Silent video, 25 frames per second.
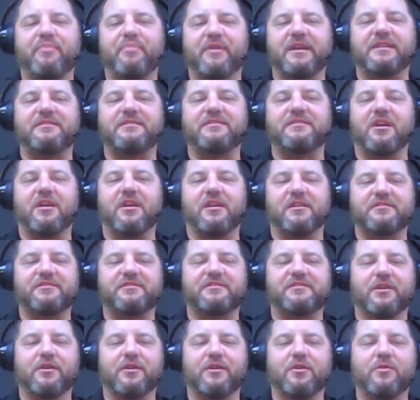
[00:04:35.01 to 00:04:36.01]
but
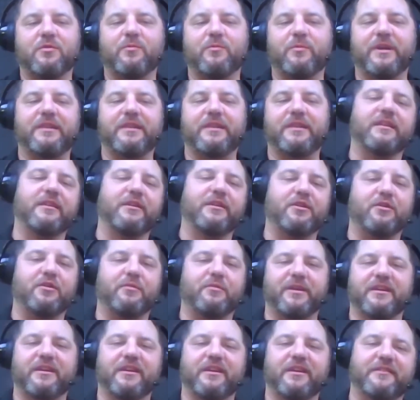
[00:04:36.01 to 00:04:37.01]
also with a little
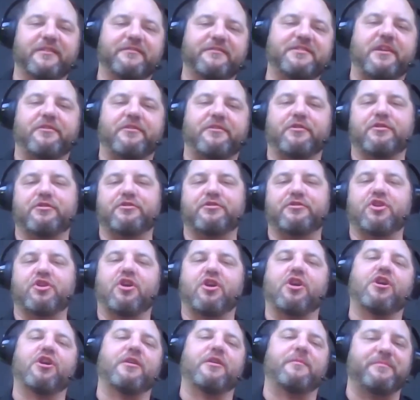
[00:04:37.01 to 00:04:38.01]
bit of Southern
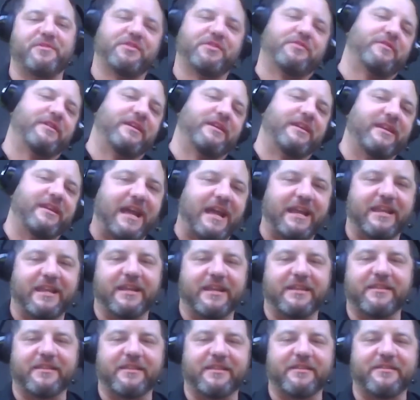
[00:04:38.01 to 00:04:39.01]
charm to it, I'd
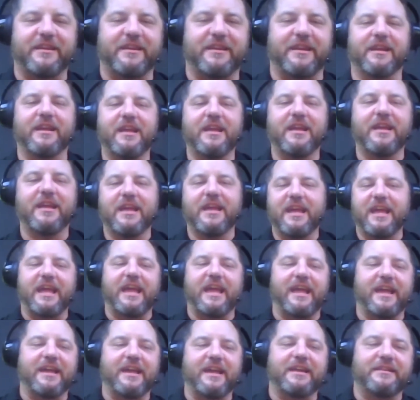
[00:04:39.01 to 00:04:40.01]
like to think.
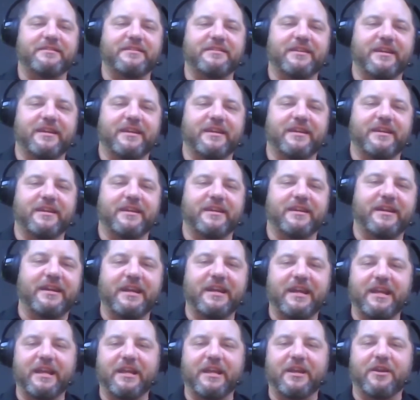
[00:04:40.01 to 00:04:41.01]
And, a
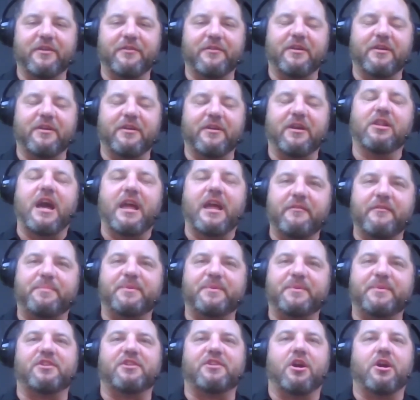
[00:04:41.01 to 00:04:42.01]
lot
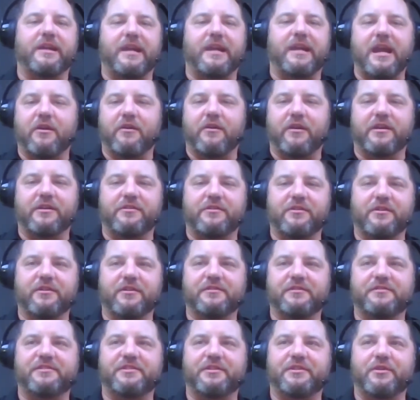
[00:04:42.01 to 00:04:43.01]
of bizarre
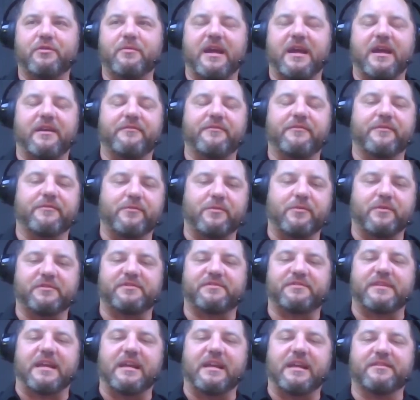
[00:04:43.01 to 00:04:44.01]
characters. You have, of
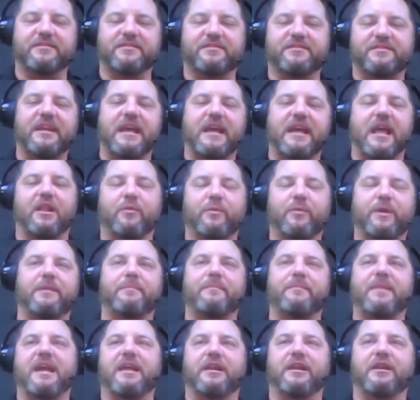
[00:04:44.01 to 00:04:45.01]
course, Halloween
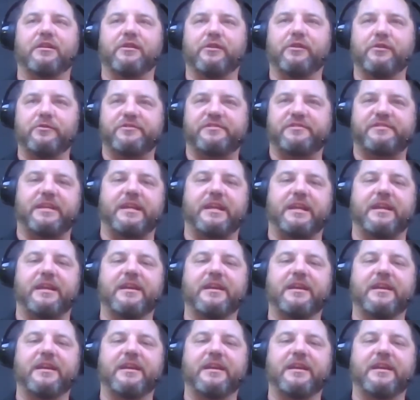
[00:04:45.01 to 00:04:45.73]
Man and Lucy,